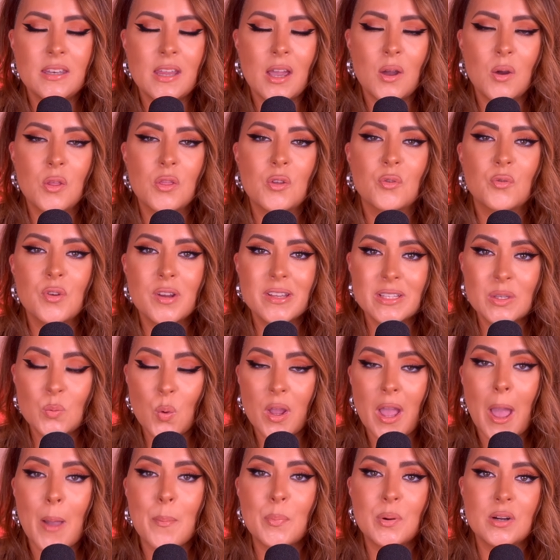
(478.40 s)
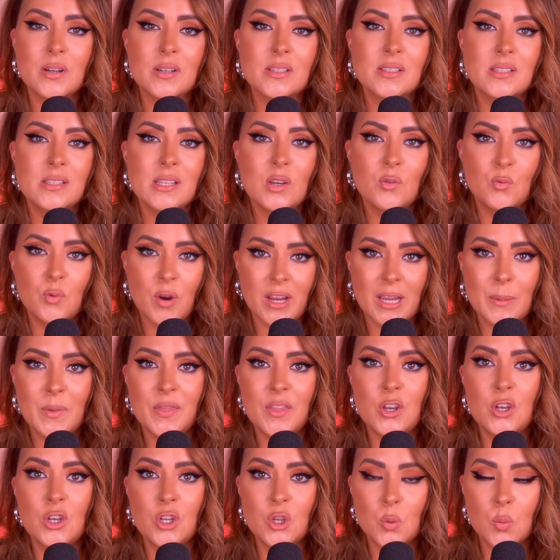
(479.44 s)
Now, the reason why I personally recommend
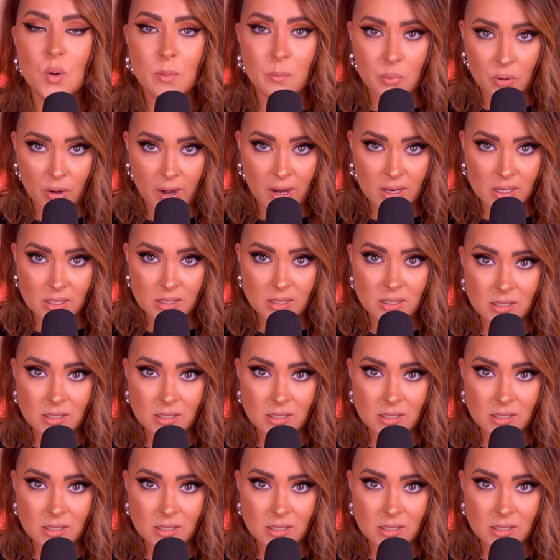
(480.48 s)
the Neewer brand